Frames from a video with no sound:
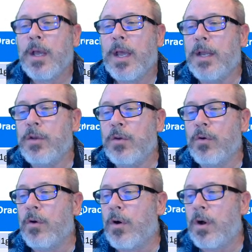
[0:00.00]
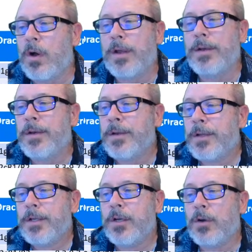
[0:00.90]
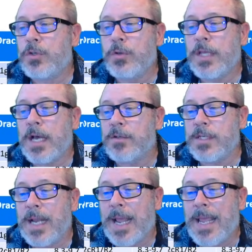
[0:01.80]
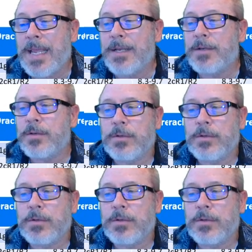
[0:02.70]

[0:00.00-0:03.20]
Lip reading: and you're on, 2008,